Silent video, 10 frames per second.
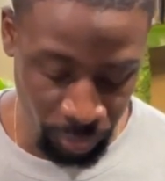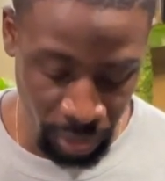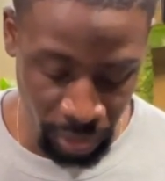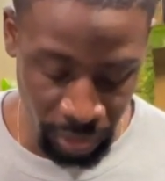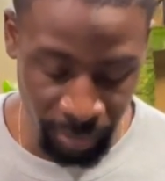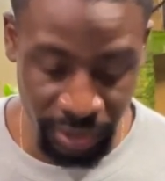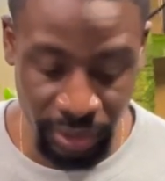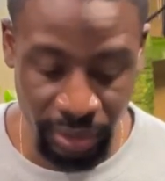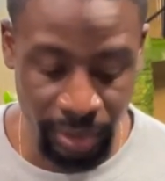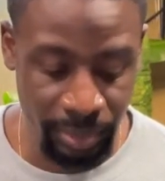
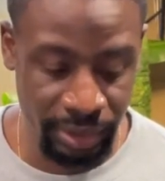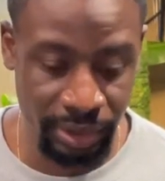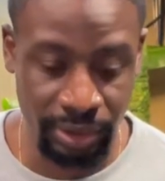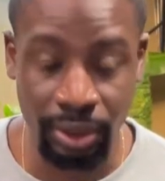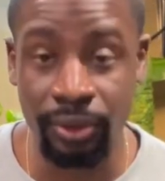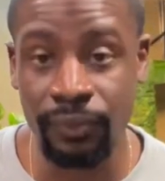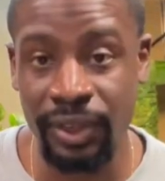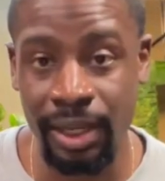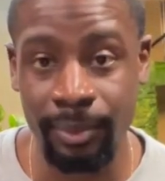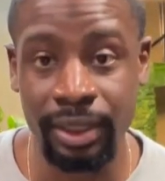Instagram is its own
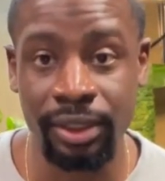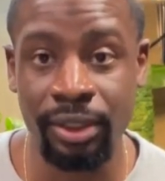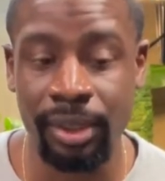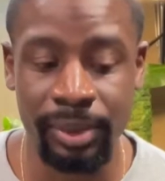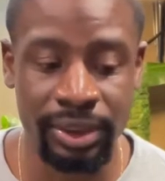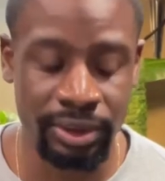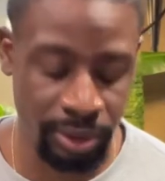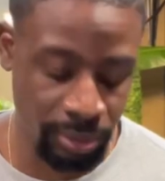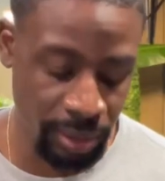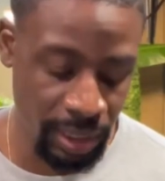family, you know what I mean?
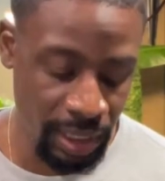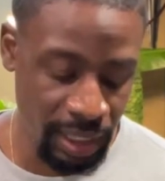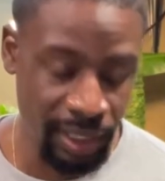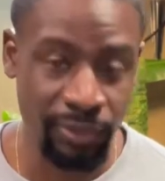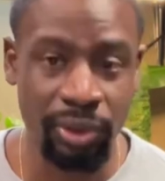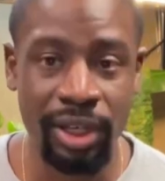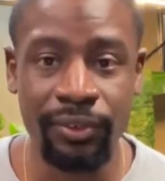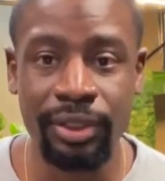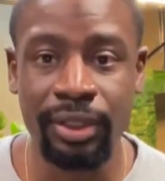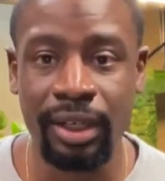So if you
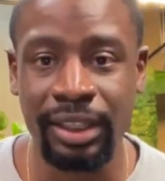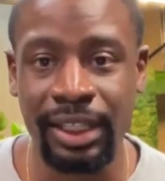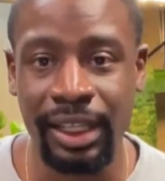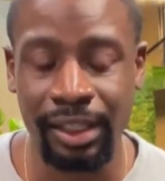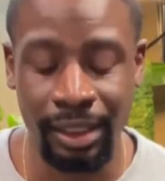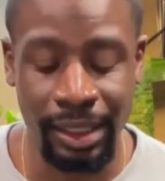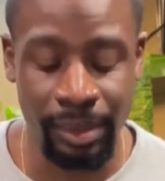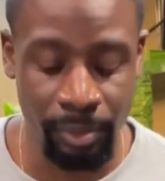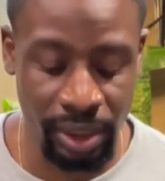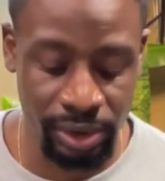ever are thinking like,
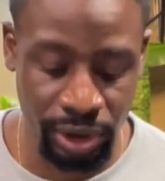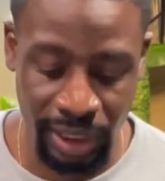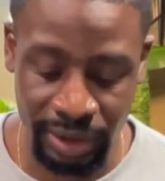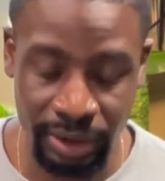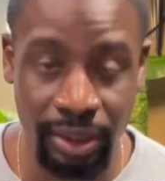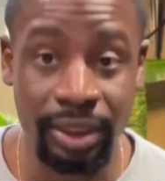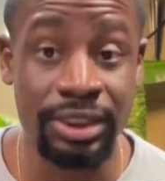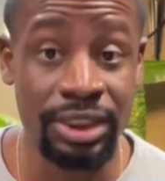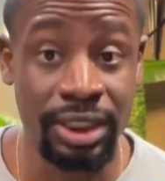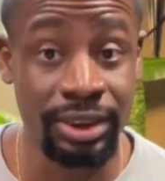man, should I start?
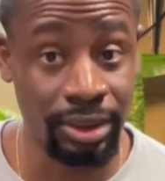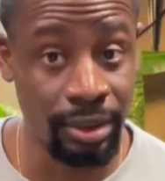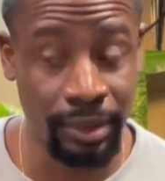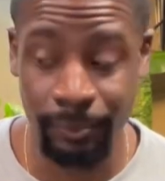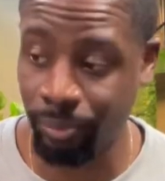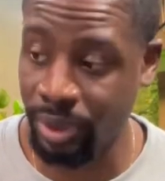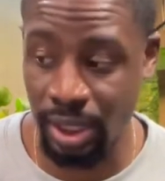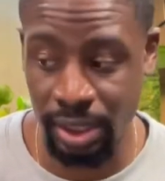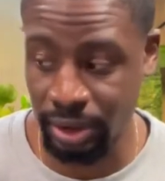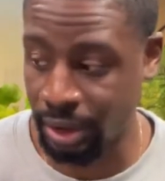Just start,
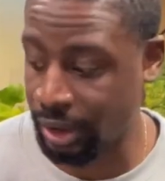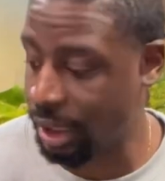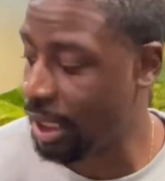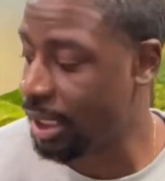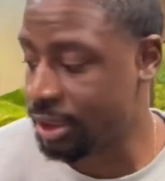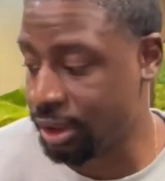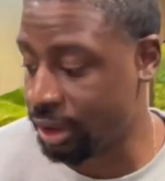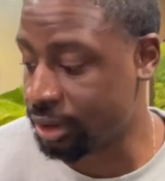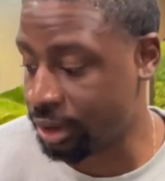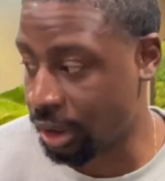honestly.
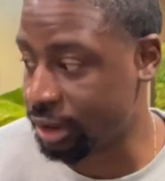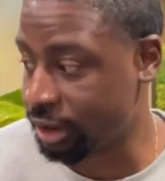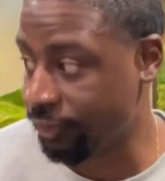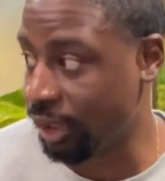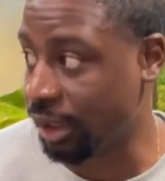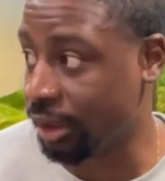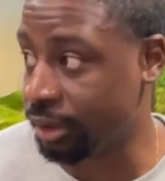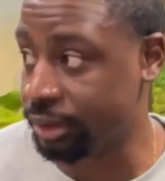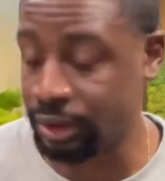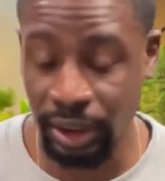Just start some
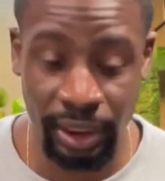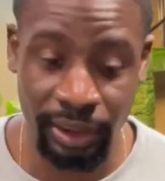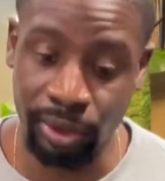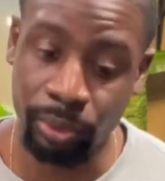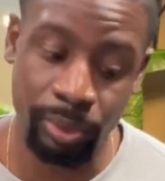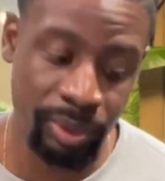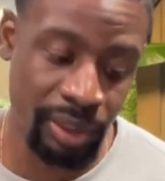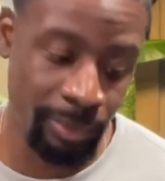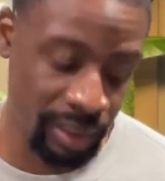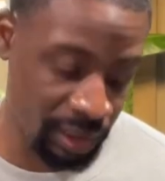videos and you will be
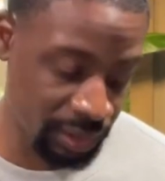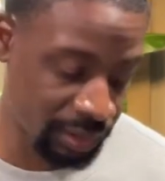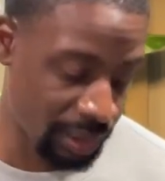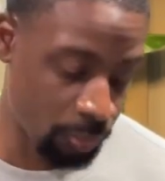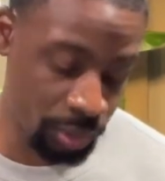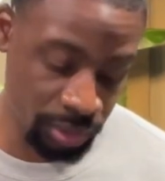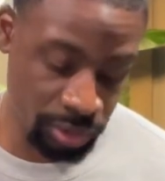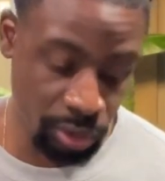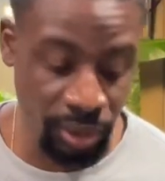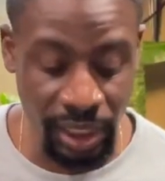amazed at what
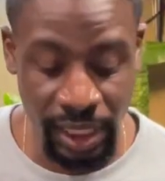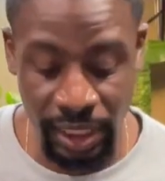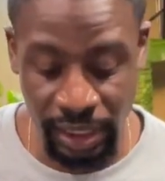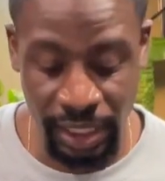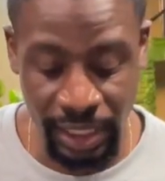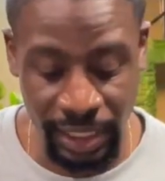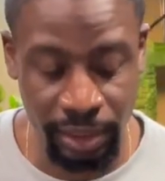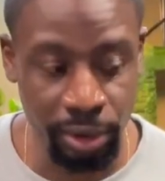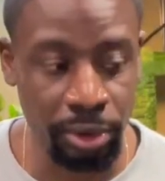you can and cannot do.